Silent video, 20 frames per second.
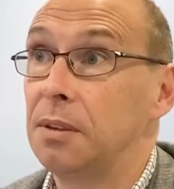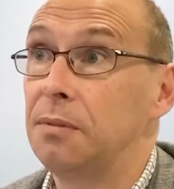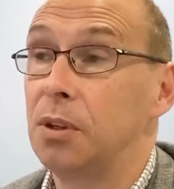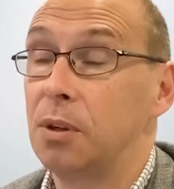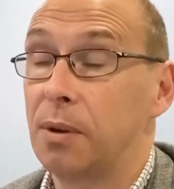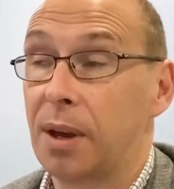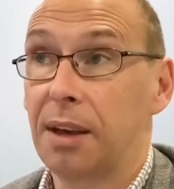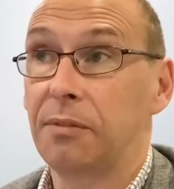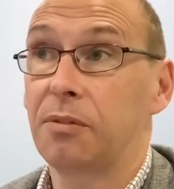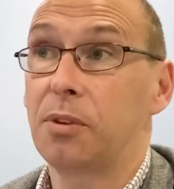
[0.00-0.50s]

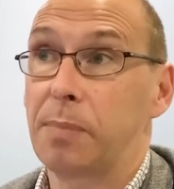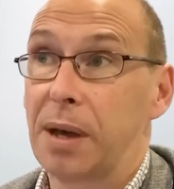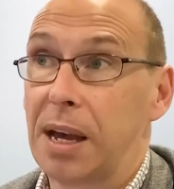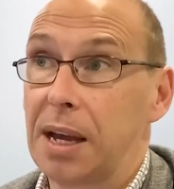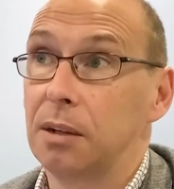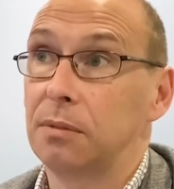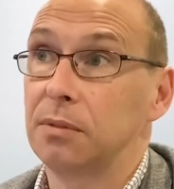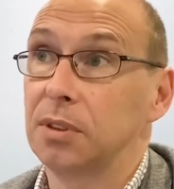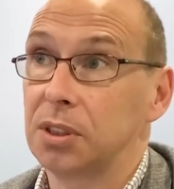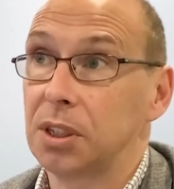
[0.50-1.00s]
If you have a
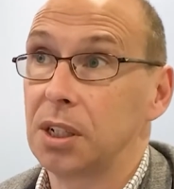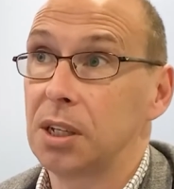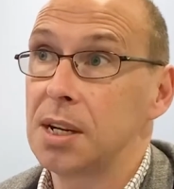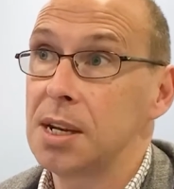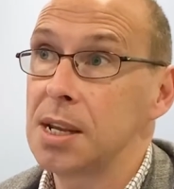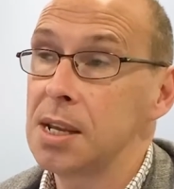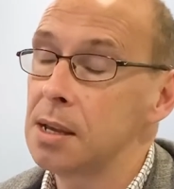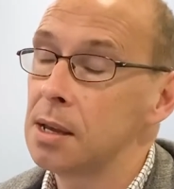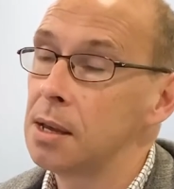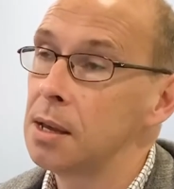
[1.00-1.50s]
power of
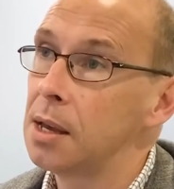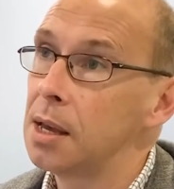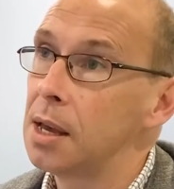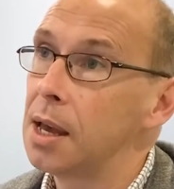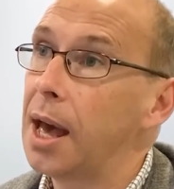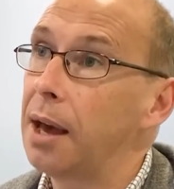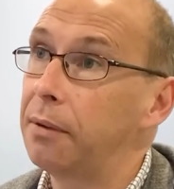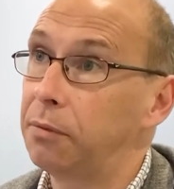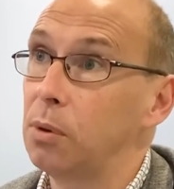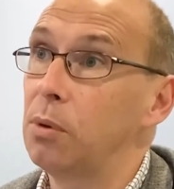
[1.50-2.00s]
attorney,
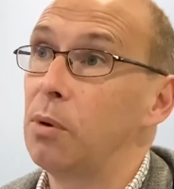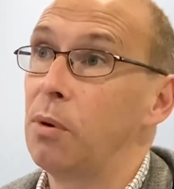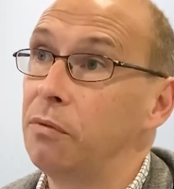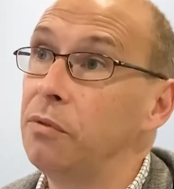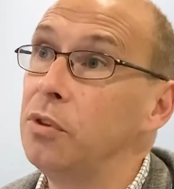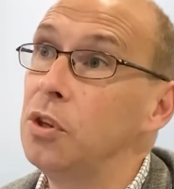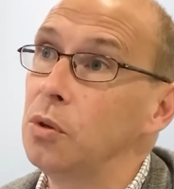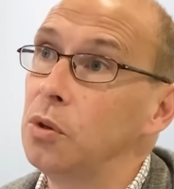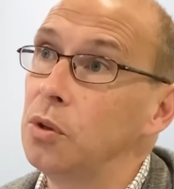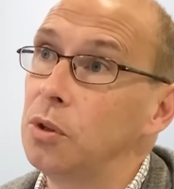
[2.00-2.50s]
have it
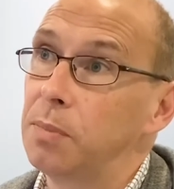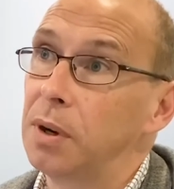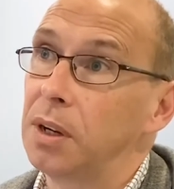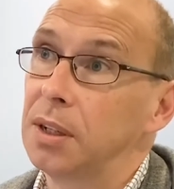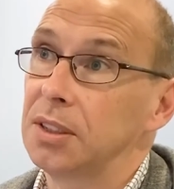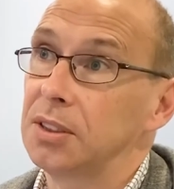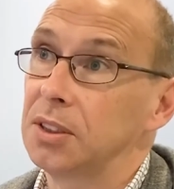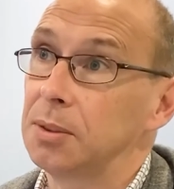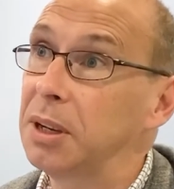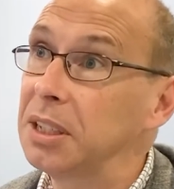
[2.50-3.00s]
reviewed
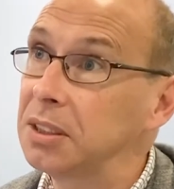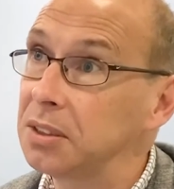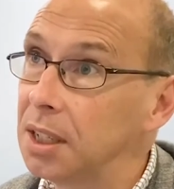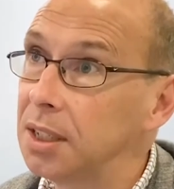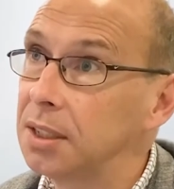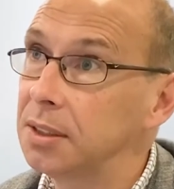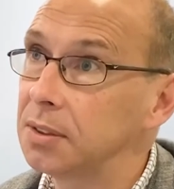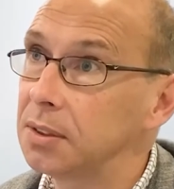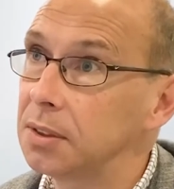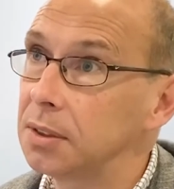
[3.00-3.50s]
by a
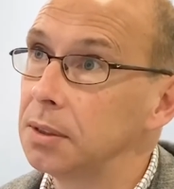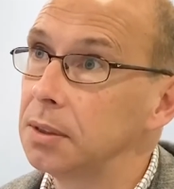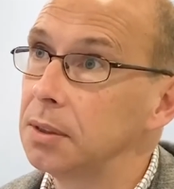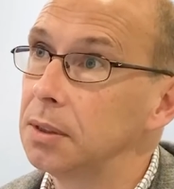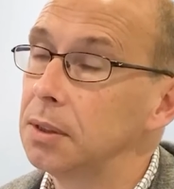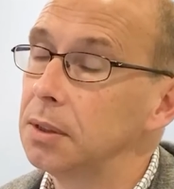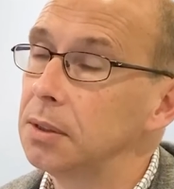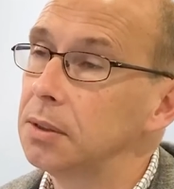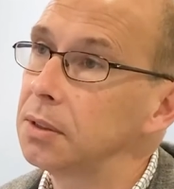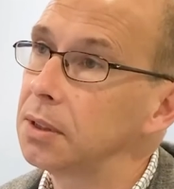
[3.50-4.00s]
specialist
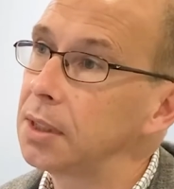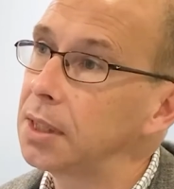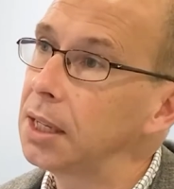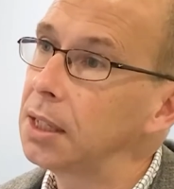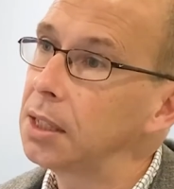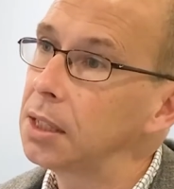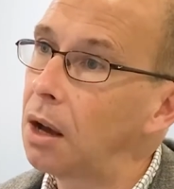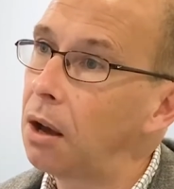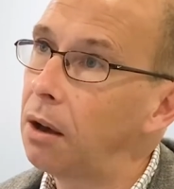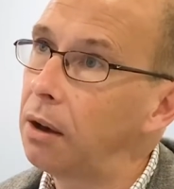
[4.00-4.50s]
so
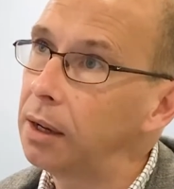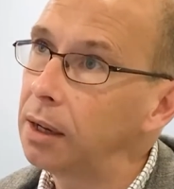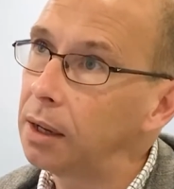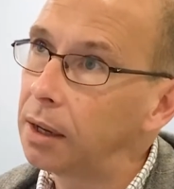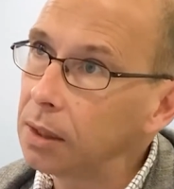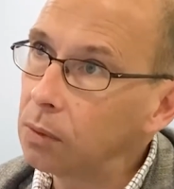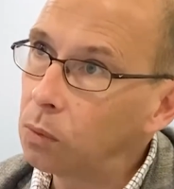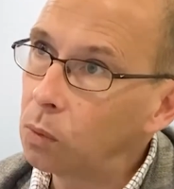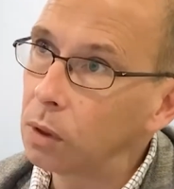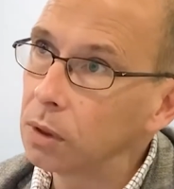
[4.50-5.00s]
they can
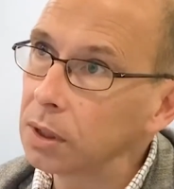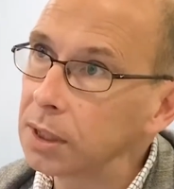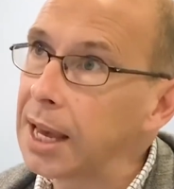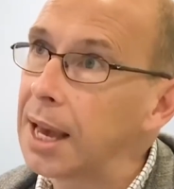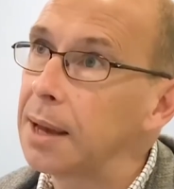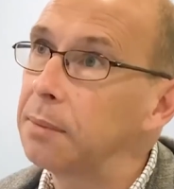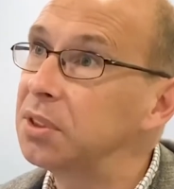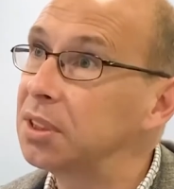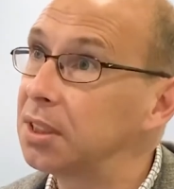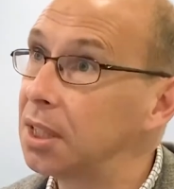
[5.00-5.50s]
highlight what
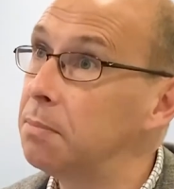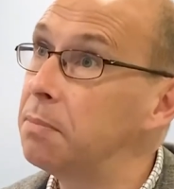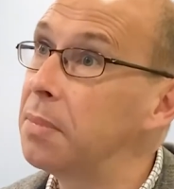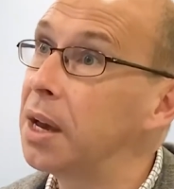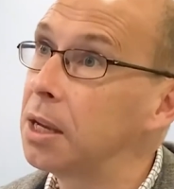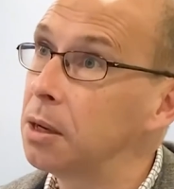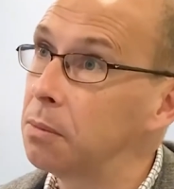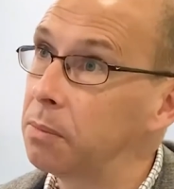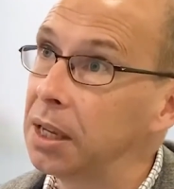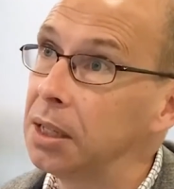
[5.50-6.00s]
gaps there
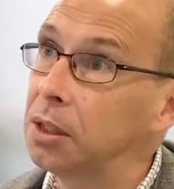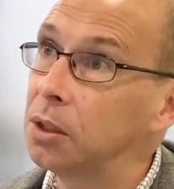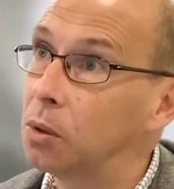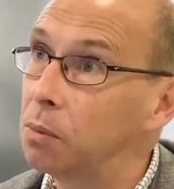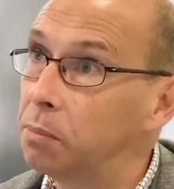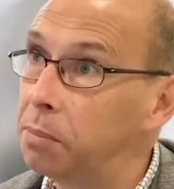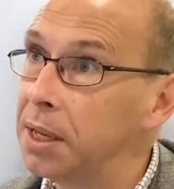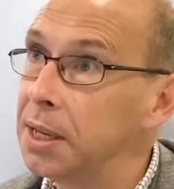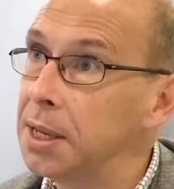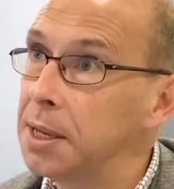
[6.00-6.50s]
may or may
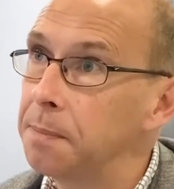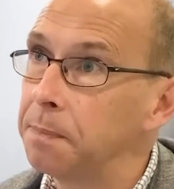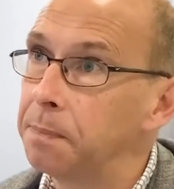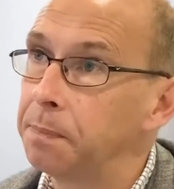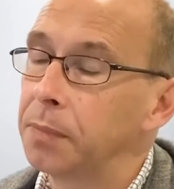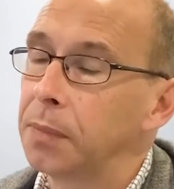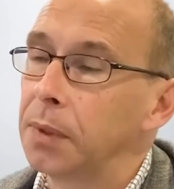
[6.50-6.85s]
not be.